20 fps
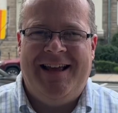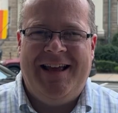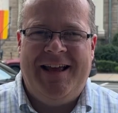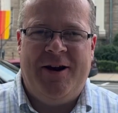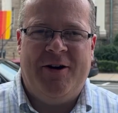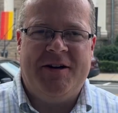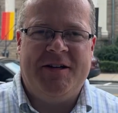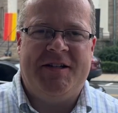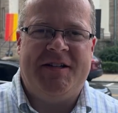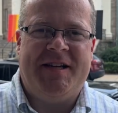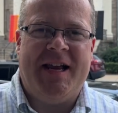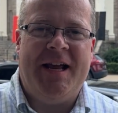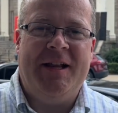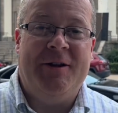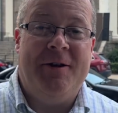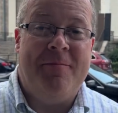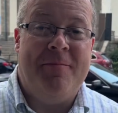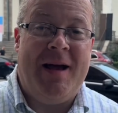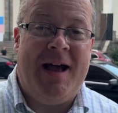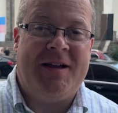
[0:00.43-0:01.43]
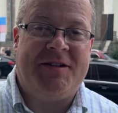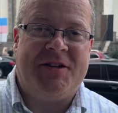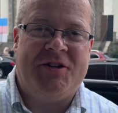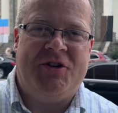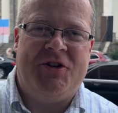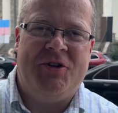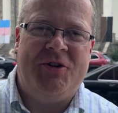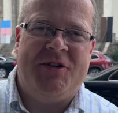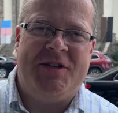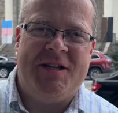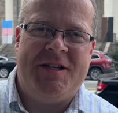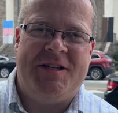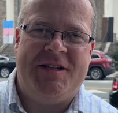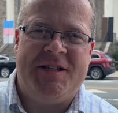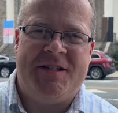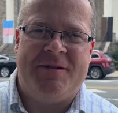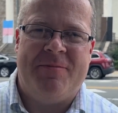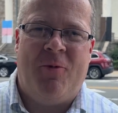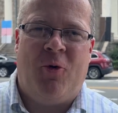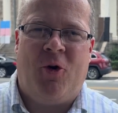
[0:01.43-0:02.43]
here in Salem, Massachusetts
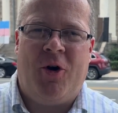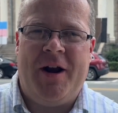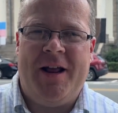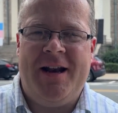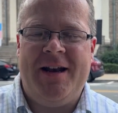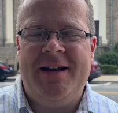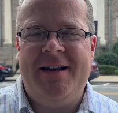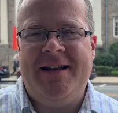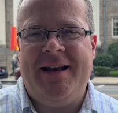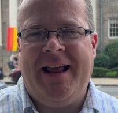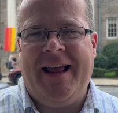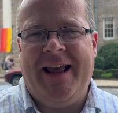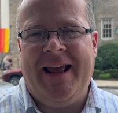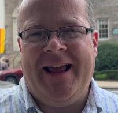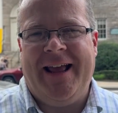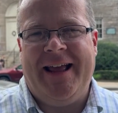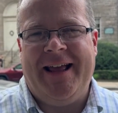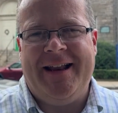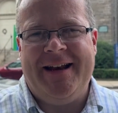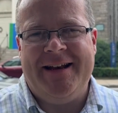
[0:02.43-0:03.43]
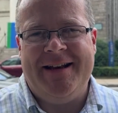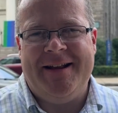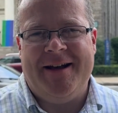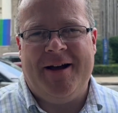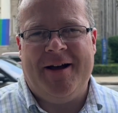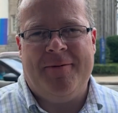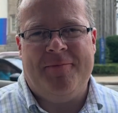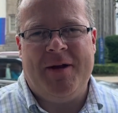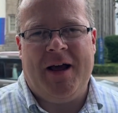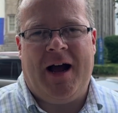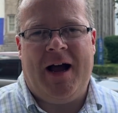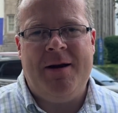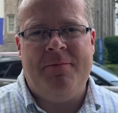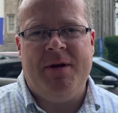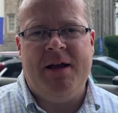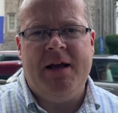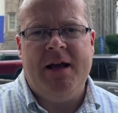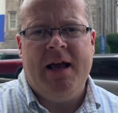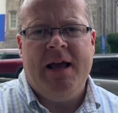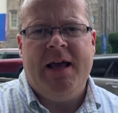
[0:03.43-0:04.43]
this morning, and behind
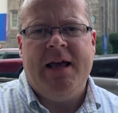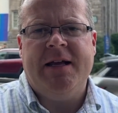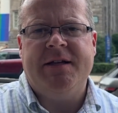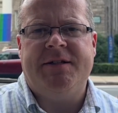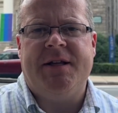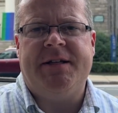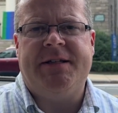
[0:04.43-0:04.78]
me is the